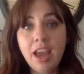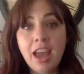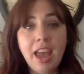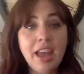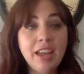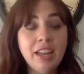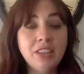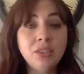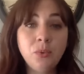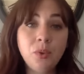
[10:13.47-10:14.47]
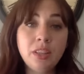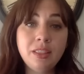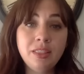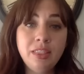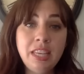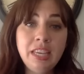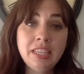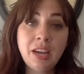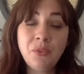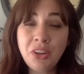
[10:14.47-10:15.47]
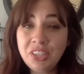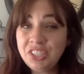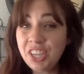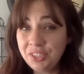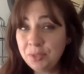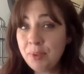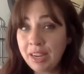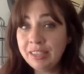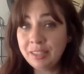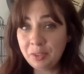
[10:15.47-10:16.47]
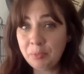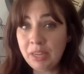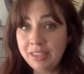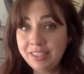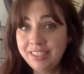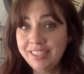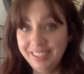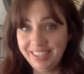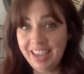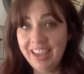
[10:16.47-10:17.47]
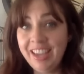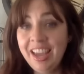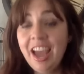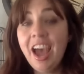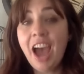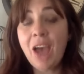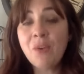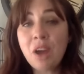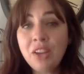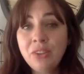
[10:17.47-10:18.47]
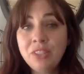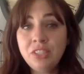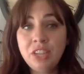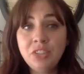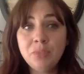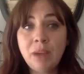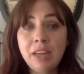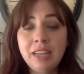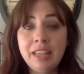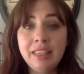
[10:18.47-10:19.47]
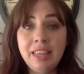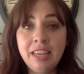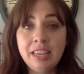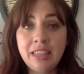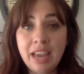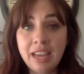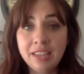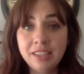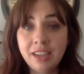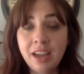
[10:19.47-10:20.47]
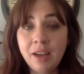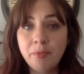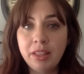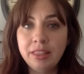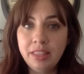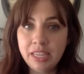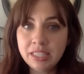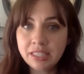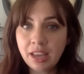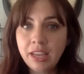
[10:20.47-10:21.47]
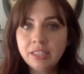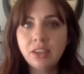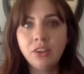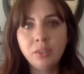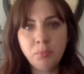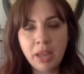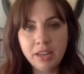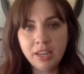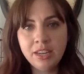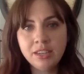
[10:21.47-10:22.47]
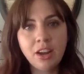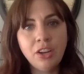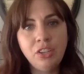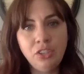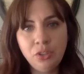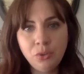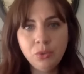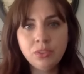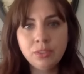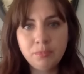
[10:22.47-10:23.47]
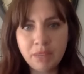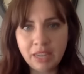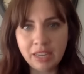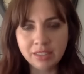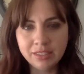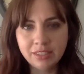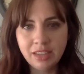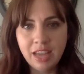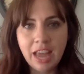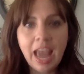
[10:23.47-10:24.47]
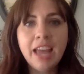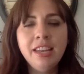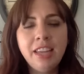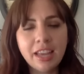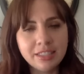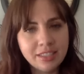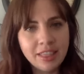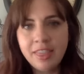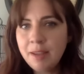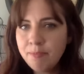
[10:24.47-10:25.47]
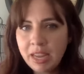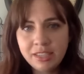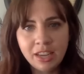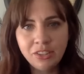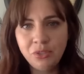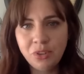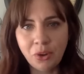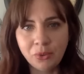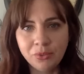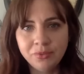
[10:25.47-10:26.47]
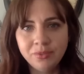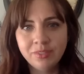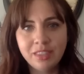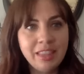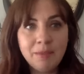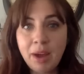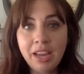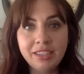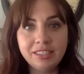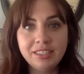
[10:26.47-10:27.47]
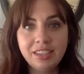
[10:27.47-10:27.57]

And so I want you to change your mind a little bit, okay? I want you to change your mind and think that these sites are dependent on you submitting. And yes, they may tell you no. They might.